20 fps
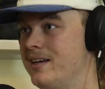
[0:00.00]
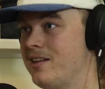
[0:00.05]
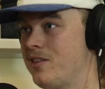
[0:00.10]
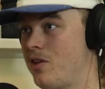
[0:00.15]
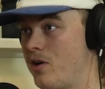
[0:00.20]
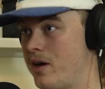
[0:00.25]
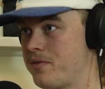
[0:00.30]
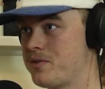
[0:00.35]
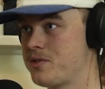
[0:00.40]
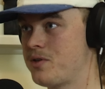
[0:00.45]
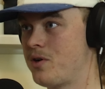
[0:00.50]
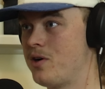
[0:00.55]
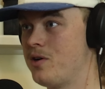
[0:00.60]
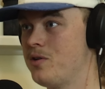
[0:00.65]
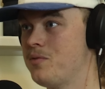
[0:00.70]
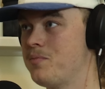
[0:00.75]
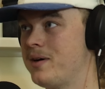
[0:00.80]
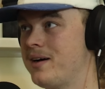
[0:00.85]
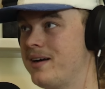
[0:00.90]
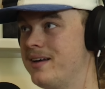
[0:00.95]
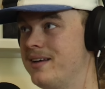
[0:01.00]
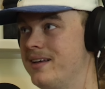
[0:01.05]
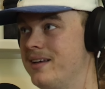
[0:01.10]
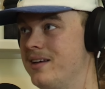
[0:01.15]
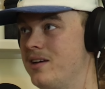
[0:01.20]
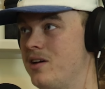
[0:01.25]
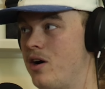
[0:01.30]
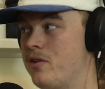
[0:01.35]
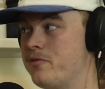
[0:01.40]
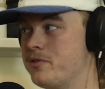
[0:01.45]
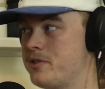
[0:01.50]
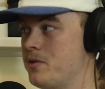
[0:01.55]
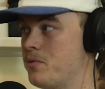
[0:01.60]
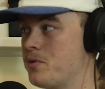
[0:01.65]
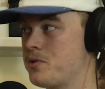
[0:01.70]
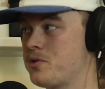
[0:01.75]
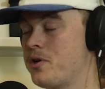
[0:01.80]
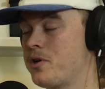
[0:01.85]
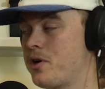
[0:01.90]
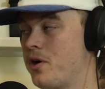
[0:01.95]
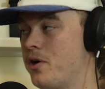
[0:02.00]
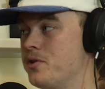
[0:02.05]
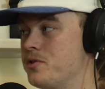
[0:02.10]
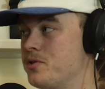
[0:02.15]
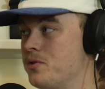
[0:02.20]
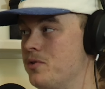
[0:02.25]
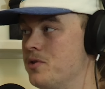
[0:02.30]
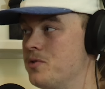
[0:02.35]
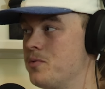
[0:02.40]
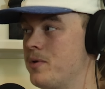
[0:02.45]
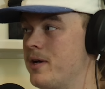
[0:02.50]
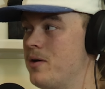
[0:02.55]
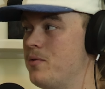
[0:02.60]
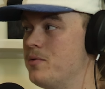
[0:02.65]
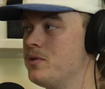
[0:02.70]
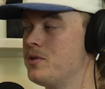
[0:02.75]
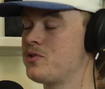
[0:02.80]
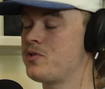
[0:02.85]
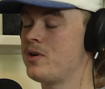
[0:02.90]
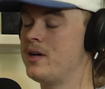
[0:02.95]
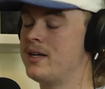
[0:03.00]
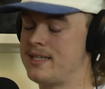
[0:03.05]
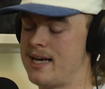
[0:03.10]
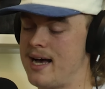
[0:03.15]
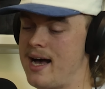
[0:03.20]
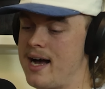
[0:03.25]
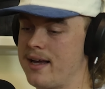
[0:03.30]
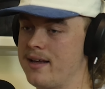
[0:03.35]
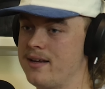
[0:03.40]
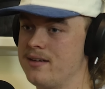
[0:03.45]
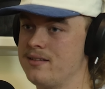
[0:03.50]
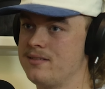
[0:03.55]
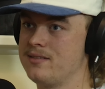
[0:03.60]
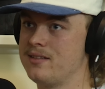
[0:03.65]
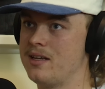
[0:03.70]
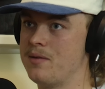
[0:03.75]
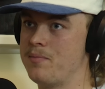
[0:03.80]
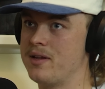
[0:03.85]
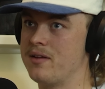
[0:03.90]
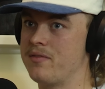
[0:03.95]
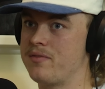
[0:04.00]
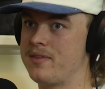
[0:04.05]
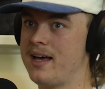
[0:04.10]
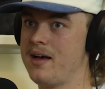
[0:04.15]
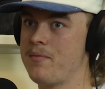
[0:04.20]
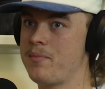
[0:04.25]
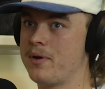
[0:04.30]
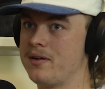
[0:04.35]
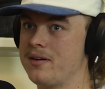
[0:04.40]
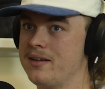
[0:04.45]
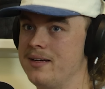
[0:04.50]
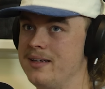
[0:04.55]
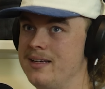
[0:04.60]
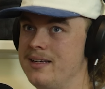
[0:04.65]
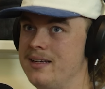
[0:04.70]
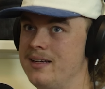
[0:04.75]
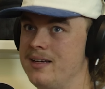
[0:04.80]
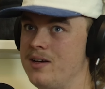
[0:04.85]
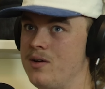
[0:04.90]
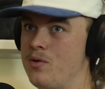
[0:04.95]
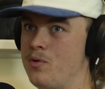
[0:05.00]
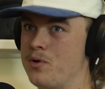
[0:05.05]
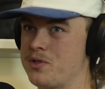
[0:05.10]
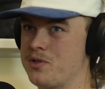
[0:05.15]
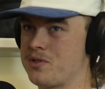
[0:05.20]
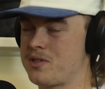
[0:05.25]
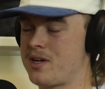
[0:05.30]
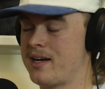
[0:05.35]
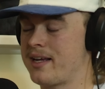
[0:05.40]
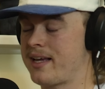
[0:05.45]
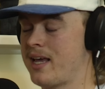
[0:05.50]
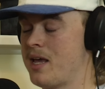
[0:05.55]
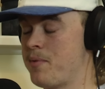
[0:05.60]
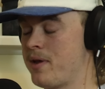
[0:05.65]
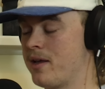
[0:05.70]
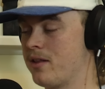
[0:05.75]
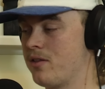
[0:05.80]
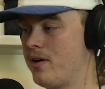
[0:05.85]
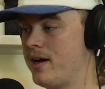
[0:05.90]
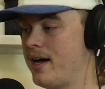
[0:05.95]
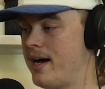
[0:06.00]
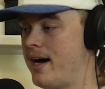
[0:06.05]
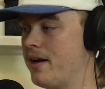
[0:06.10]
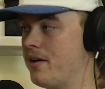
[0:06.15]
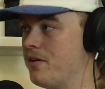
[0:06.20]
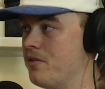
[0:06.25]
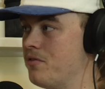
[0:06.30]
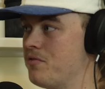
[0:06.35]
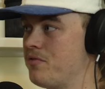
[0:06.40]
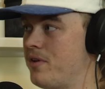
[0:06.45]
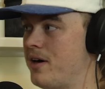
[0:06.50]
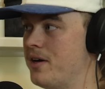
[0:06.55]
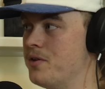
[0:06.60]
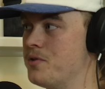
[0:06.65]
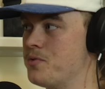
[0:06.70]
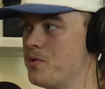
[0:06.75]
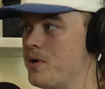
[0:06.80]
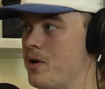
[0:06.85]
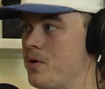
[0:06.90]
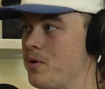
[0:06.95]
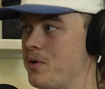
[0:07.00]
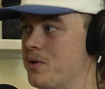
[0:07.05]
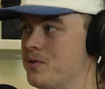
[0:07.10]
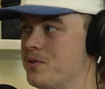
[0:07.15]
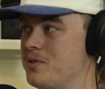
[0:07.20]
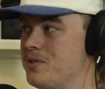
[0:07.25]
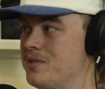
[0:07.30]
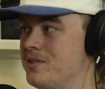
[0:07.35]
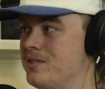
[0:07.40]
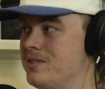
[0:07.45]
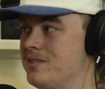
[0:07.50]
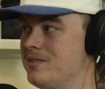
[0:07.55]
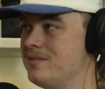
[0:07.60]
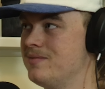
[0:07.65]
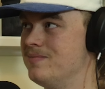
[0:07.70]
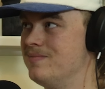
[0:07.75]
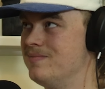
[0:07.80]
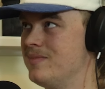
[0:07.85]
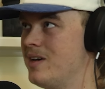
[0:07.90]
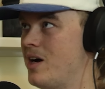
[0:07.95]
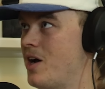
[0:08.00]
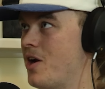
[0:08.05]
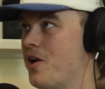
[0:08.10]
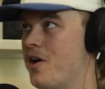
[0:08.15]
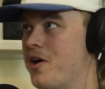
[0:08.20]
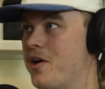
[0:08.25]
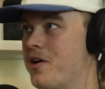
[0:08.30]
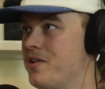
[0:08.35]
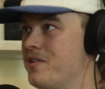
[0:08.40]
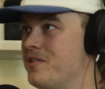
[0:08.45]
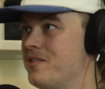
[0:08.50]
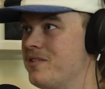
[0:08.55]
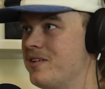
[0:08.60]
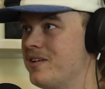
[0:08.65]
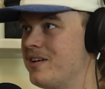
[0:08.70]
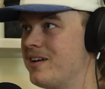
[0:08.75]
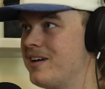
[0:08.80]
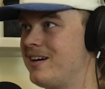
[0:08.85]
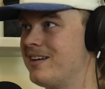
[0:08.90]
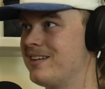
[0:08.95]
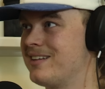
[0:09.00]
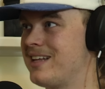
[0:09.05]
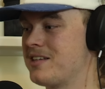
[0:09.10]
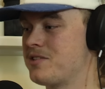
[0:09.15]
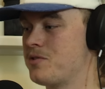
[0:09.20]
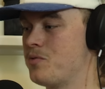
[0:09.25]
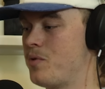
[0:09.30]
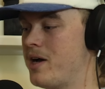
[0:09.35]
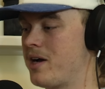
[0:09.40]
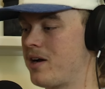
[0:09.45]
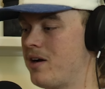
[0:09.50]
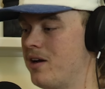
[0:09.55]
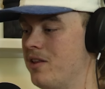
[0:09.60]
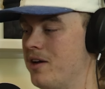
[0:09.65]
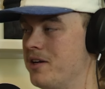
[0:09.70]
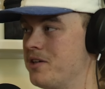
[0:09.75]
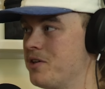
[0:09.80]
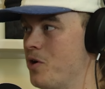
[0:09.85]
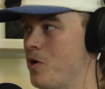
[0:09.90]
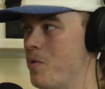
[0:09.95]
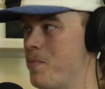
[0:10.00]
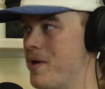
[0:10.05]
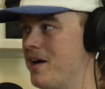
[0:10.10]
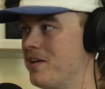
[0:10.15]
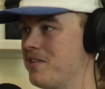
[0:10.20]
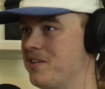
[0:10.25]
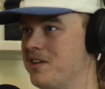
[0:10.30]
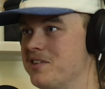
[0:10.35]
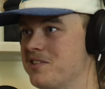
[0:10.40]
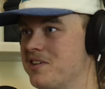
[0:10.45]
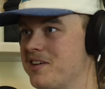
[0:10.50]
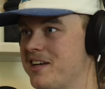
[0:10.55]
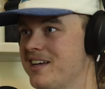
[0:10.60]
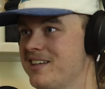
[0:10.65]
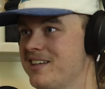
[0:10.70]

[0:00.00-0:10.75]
lifestyle, but obviously we're so coastal as well, and just trying to target a bit of that, but also just kind of keeping it lighthearted and fun as well, because I don't know, that's the way I kind of like to go about things.